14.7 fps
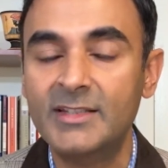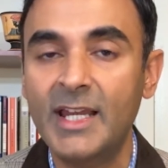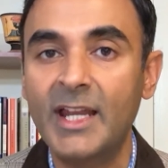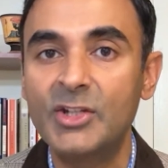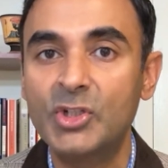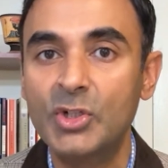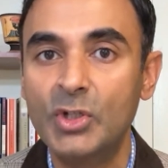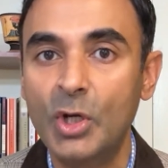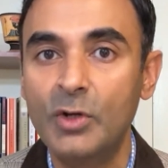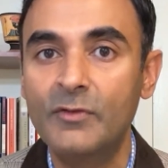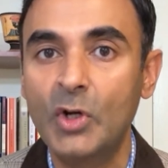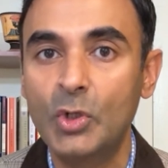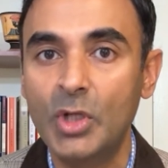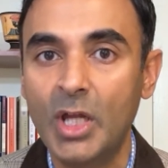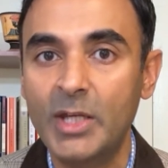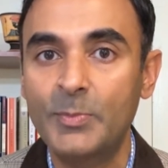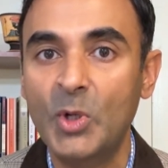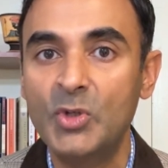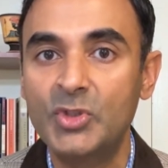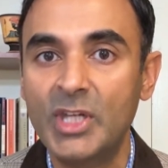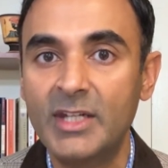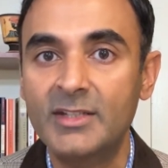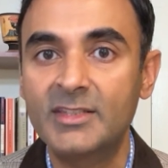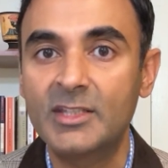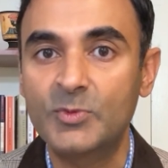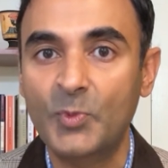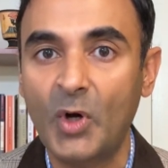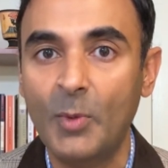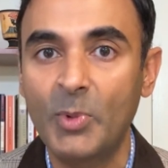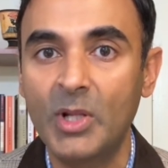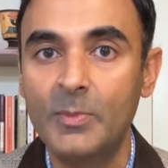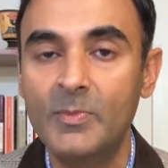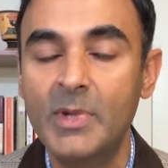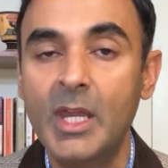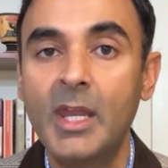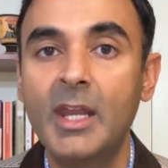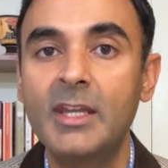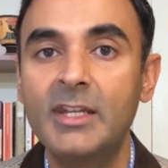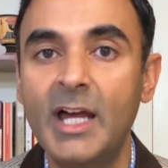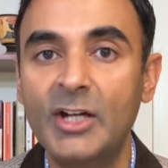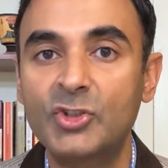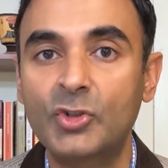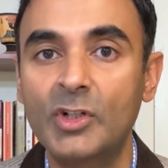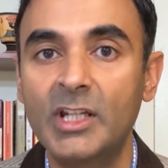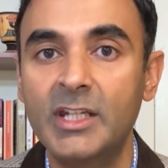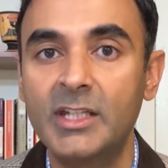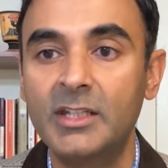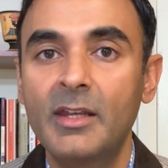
and de novo lipogenesis problem naturally.